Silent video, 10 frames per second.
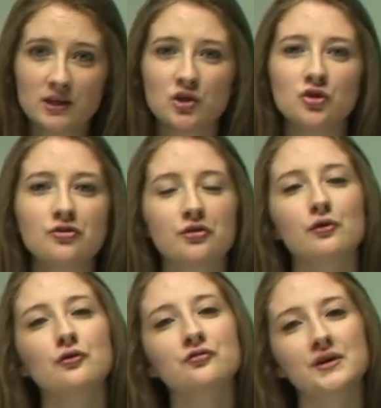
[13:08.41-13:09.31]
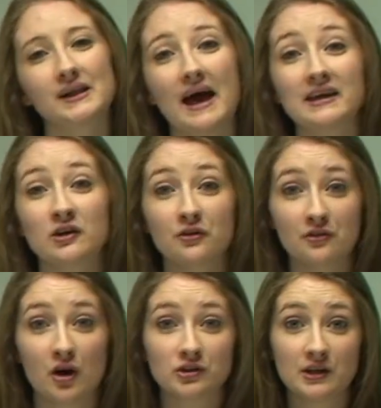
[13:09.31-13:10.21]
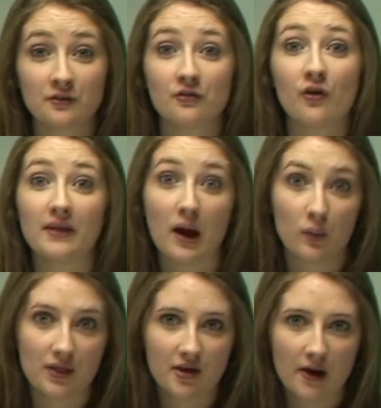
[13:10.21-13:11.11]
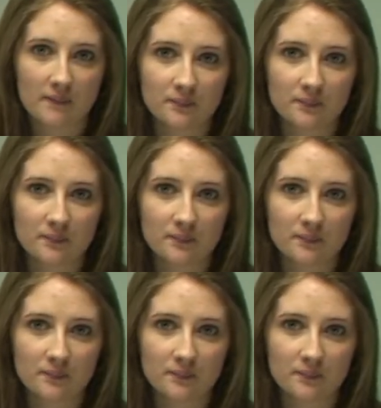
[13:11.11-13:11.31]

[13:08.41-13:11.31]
you too feel like you're searching for that with her.